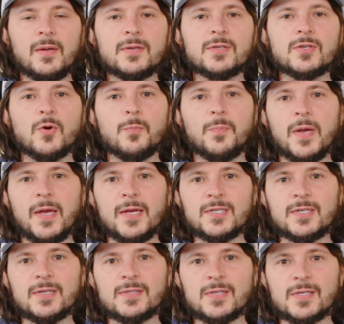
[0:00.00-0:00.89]
So
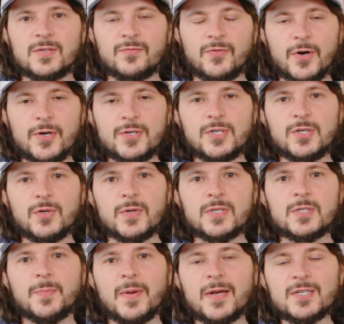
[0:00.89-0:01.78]
patience is virtue,
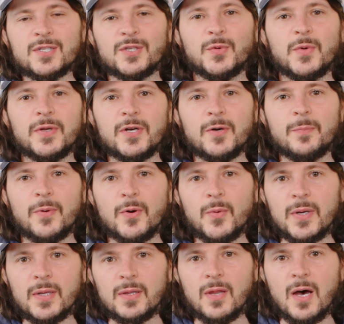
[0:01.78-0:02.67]
especially when you're
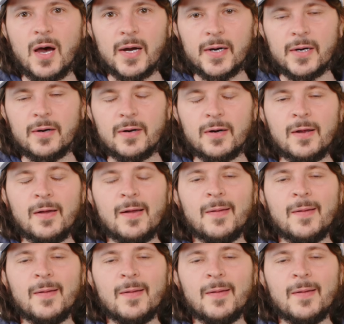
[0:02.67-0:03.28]
brewing lager.